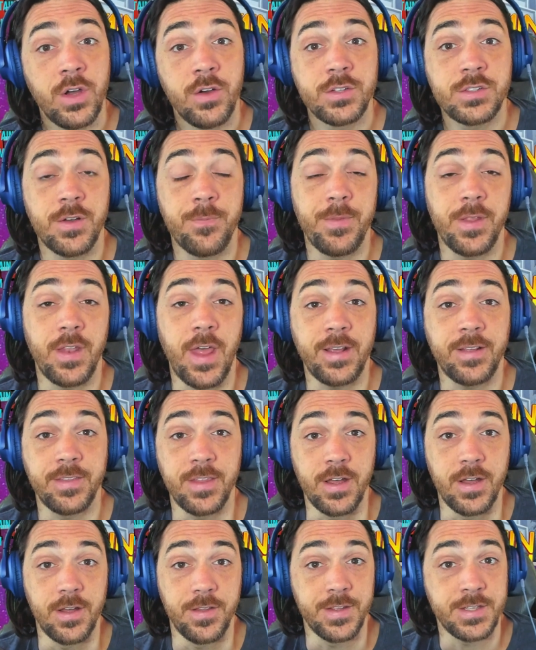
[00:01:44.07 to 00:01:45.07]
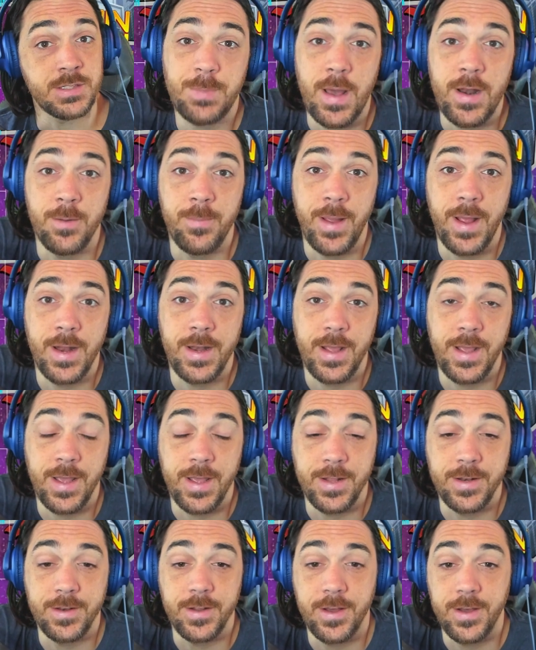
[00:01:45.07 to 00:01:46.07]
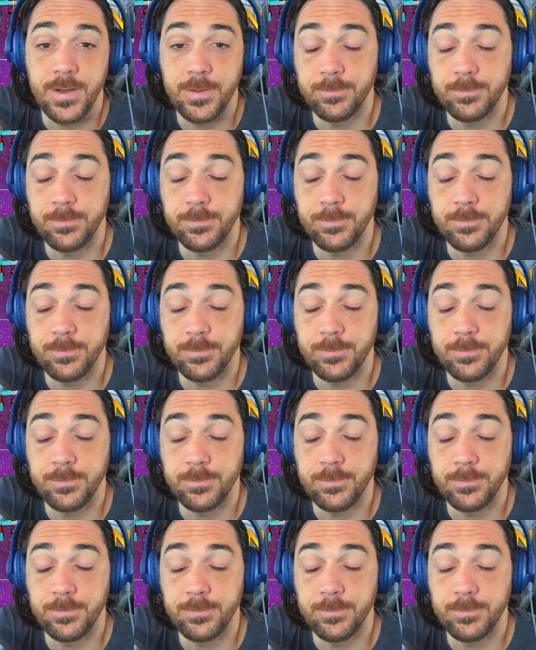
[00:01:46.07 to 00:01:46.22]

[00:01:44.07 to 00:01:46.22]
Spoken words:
Something like the Spider-Man and